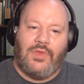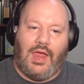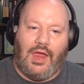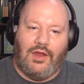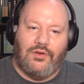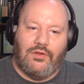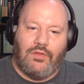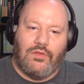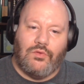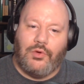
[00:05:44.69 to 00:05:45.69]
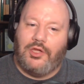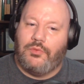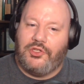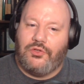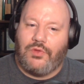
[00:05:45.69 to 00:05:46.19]
And the way
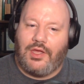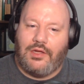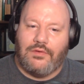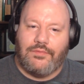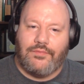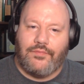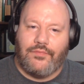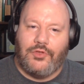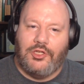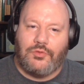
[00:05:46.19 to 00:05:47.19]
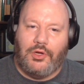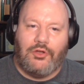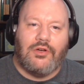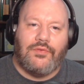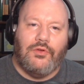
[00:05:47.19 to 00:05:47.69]
we do that is we
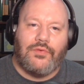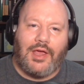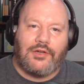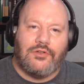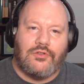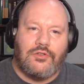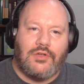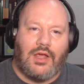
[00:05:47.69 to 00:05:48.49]
look at a few factors.